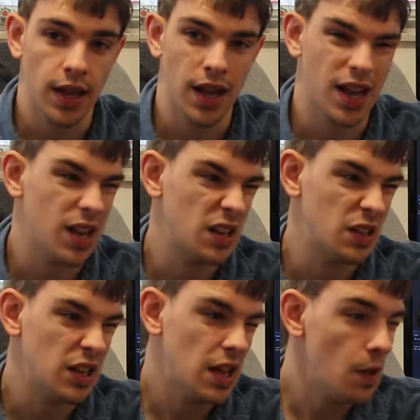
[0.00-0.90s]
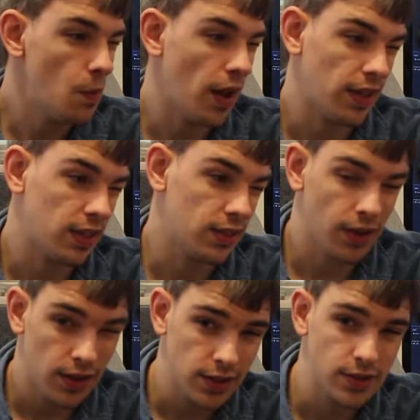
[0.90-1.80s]
and my
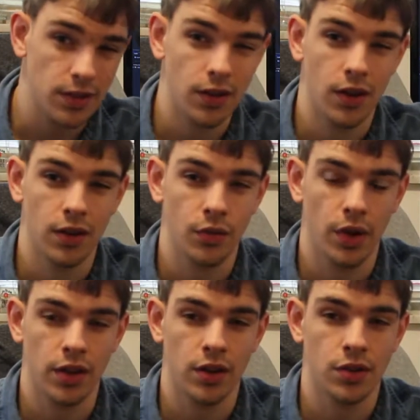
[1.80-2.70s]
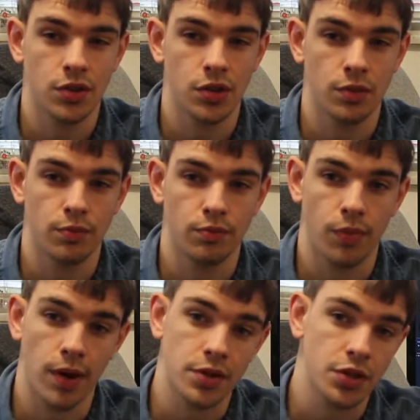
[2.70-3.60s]
thoughts on whether you should
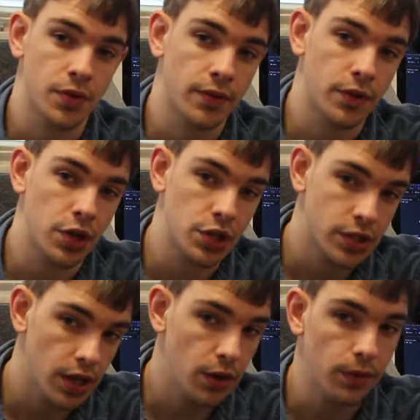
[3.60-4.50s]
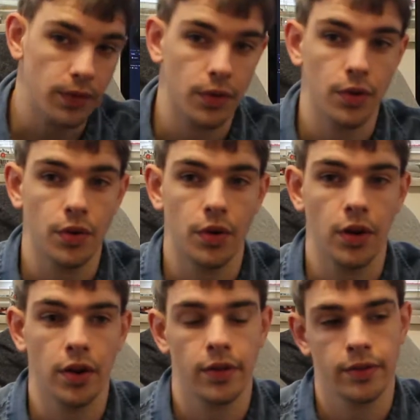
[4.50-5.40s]
purchase one for yourself
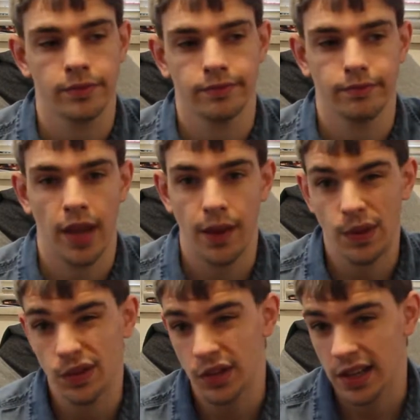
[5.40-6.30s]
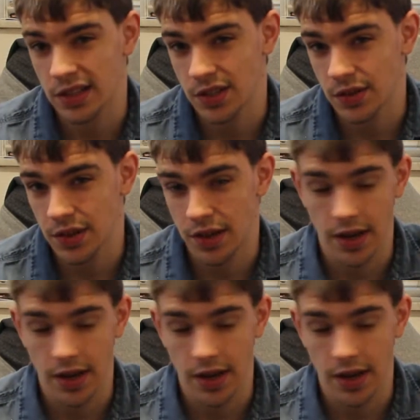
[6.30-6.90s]
or maybe look into another